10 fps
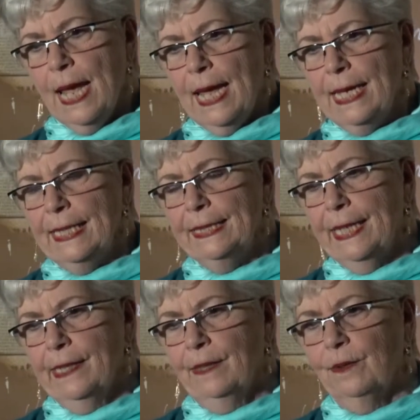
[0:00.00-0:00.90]
and
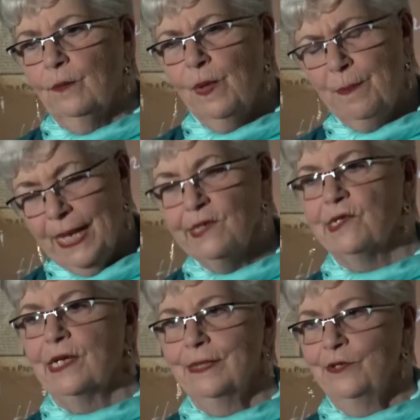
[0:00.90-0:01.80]
uh, we
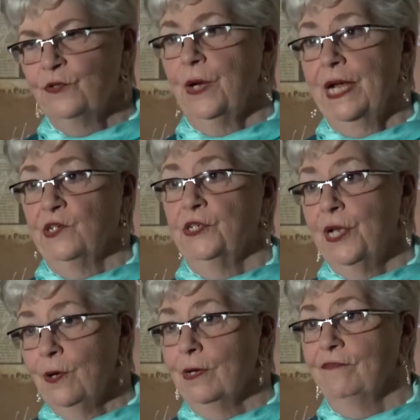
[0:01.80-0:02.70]
basically trashed
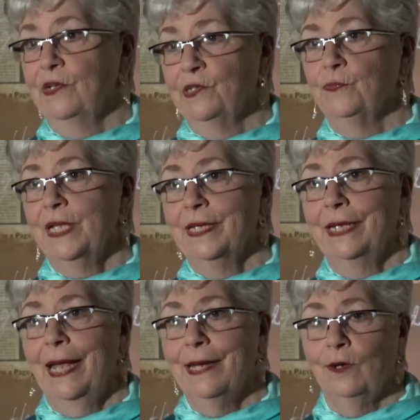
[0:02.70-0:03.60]
the office. We had
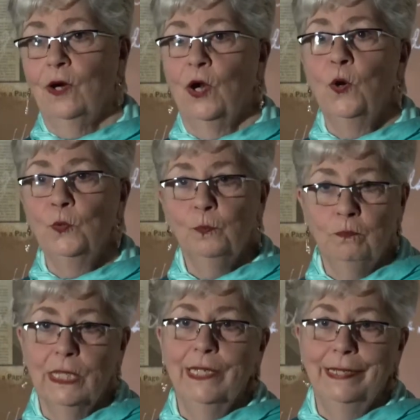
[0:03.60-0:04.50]
had our own
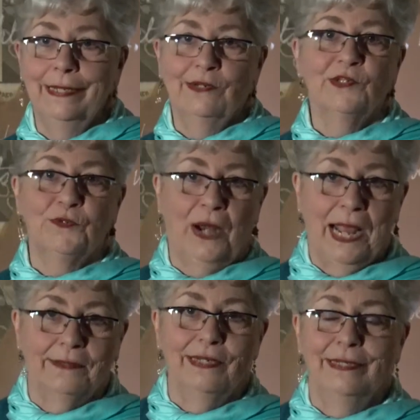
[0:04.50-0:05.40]
blood
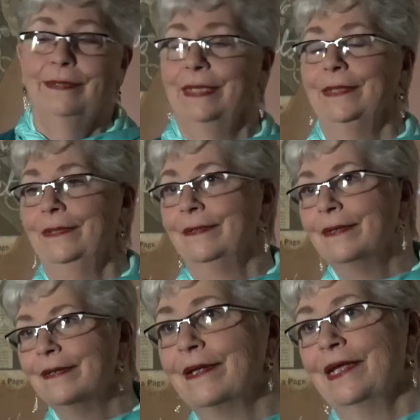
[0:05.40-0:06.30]
extracted and
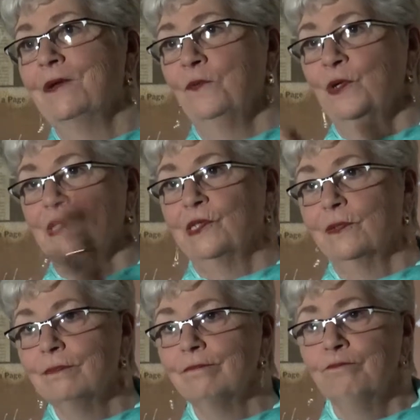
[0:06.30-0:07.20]
it was
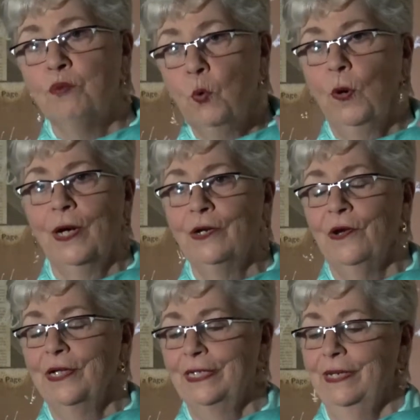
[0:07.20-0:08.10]
poured
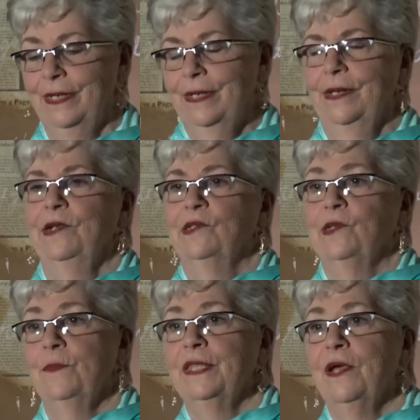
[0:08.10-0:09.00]
on
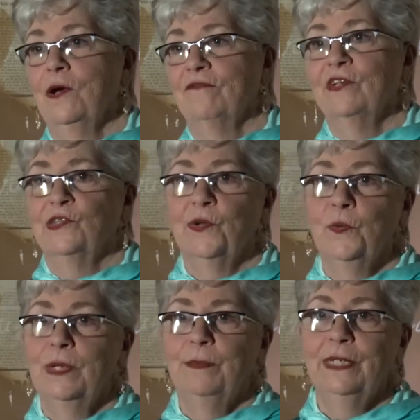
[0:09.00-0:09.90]
some of the office
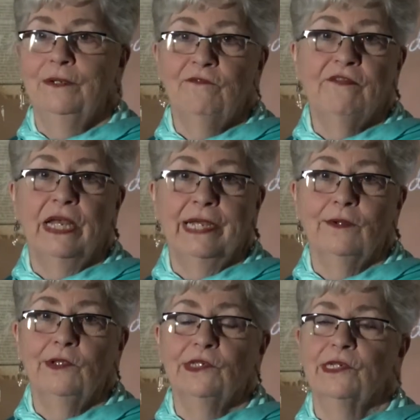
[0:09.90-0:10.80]
equipment and
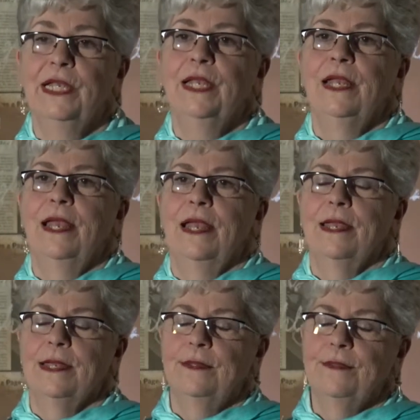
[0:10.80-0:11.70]
files.
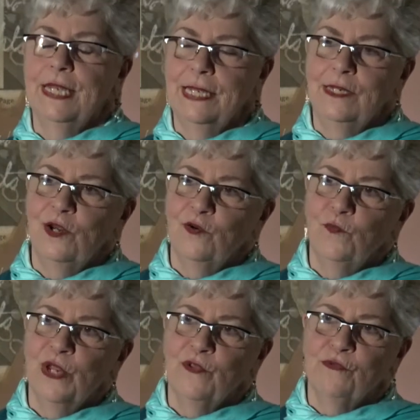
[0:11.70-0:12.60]
And then
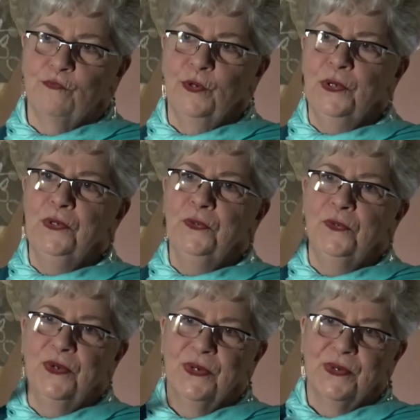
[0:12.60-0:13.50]
we
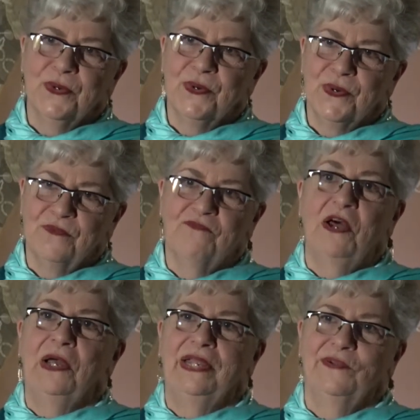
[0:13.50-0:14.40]
threw
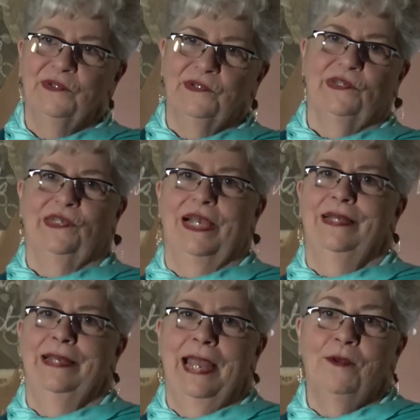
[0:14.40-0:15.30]
files
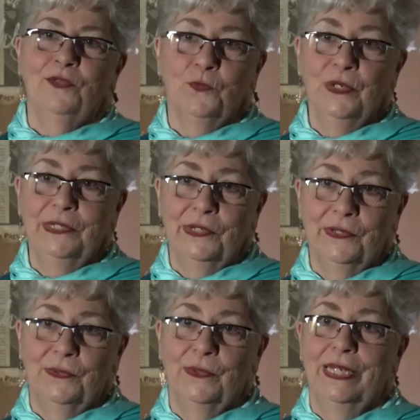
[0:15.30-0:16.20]
uh, out the
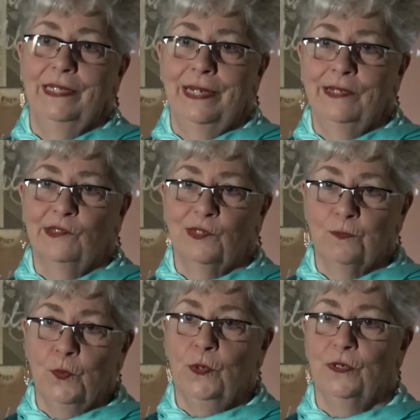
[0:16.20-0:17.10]
window and had
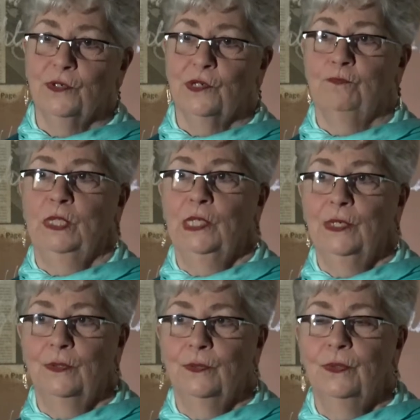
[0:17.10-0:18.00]
supporters
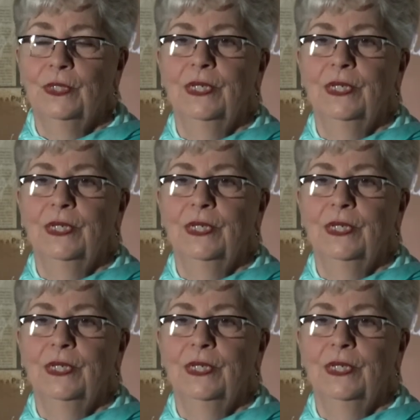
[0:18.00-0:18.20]
below